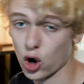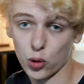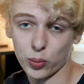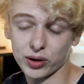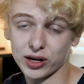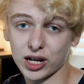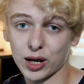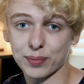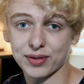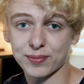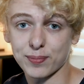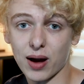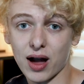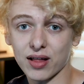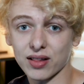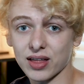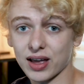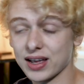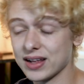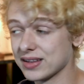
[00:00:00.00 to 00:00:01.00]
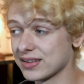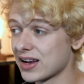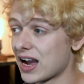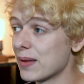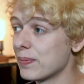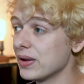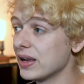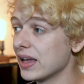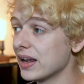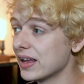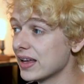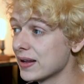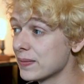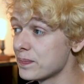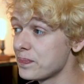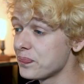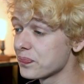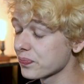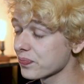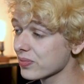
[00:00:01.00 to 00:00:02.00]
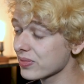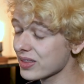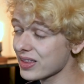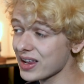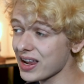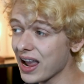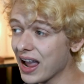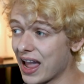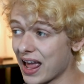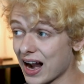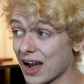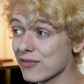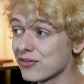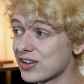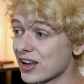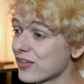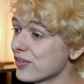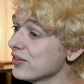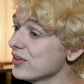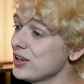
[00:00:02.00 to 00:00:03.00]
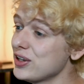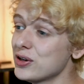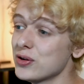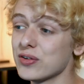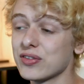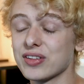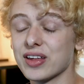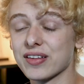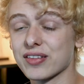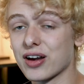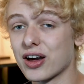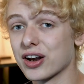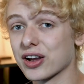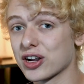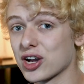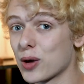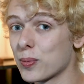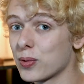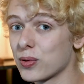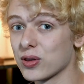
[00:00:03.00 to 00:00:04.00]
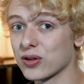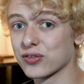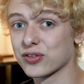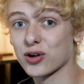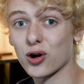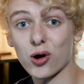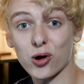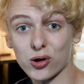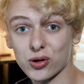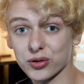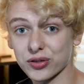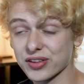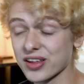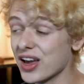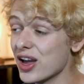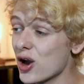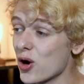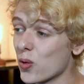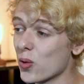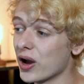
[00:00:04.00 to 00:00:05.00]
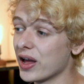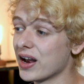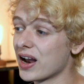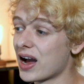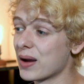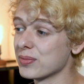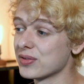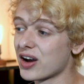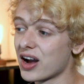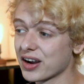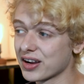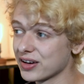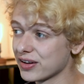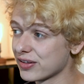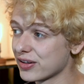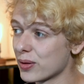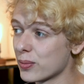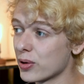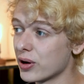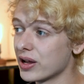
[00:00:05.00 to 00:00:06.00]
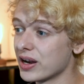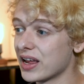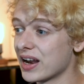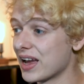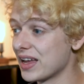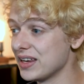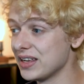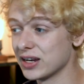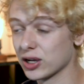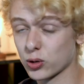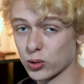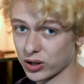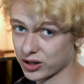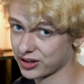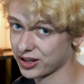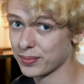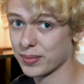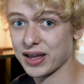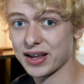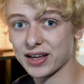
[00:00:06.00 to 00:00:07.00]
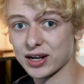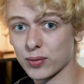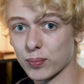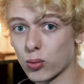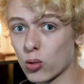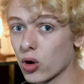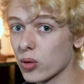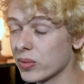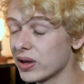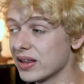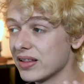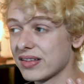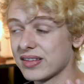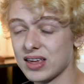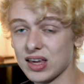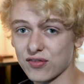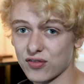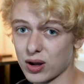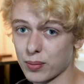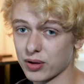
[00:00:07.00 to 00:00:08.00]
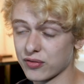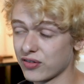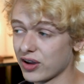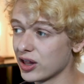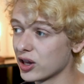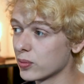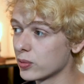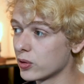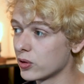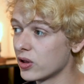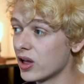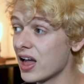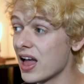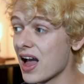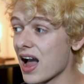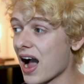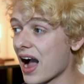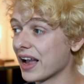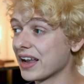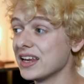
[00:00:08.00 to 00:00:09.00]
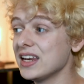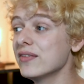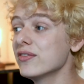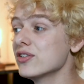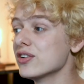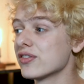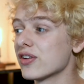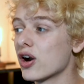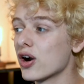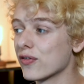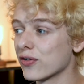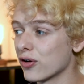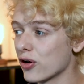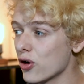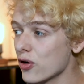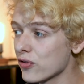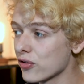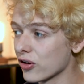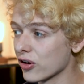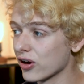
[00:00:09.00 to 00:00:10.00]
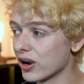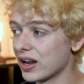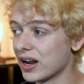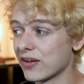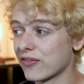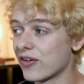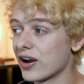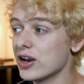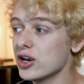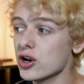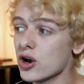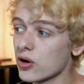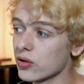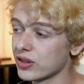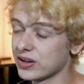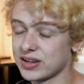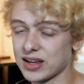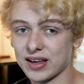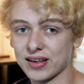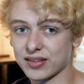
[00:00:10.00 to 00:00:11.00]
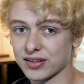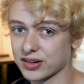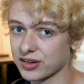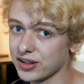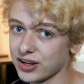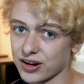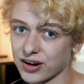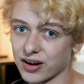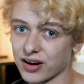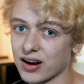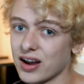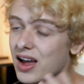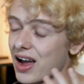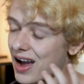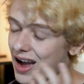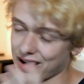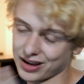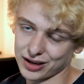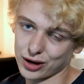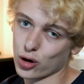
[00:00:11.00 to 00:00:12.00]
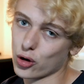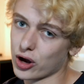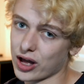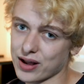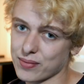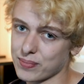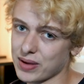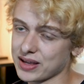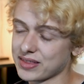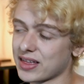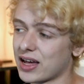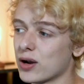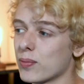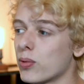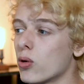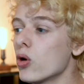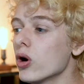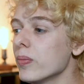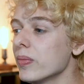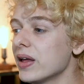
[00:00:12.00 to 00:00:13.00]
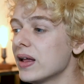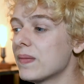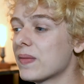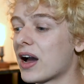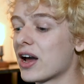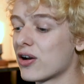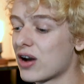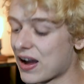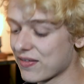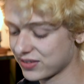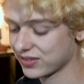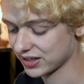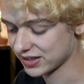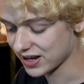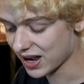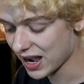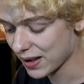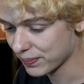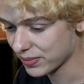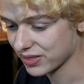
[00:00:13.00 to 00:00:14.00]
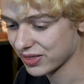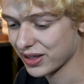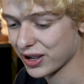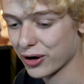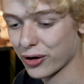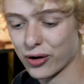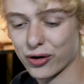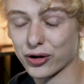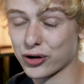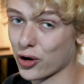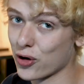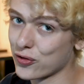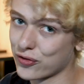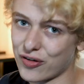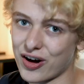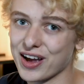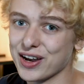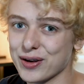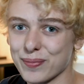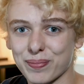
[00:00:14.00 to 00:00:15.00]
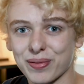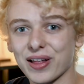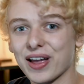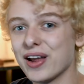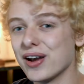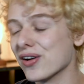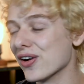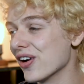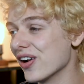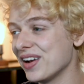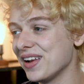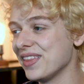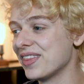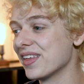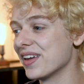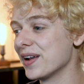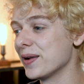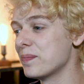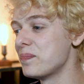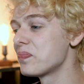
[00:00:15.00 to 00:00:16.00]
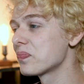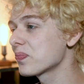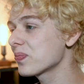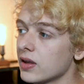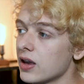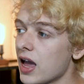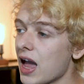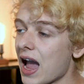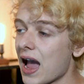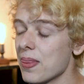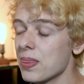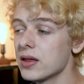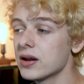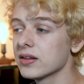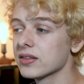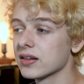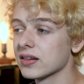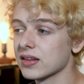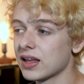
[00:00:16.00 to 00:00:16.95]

opening up Spotlight and typing it in and I've definitely used this on a couple of calls when I'm talking to someone and I need to quickly make an appointment, see if I'm available. I can even just hover over and if I know the day is clear, I can go ahead and make that appointment. I don't have to type in there or go find a planner or anything. And then on the